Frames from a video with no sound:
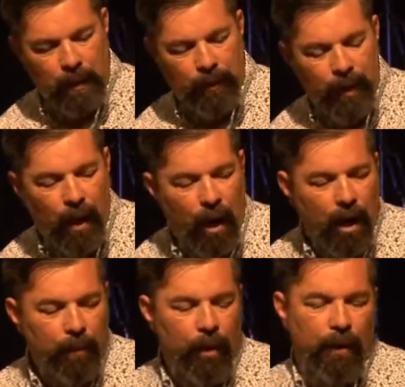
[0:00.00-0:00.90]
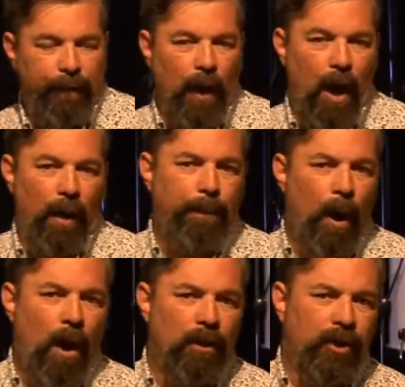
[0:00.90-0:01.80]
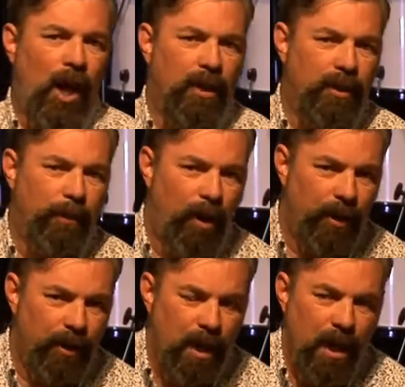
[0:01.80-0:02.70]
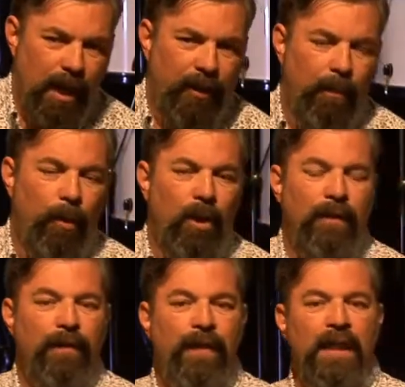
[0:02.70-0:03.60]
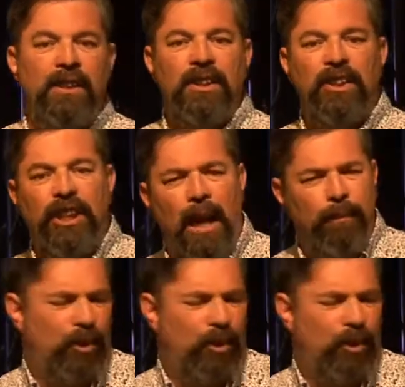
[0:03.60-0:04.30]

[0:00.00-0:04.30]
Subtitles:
The armor of God. Paul talked about it in the book of Ephesians chapter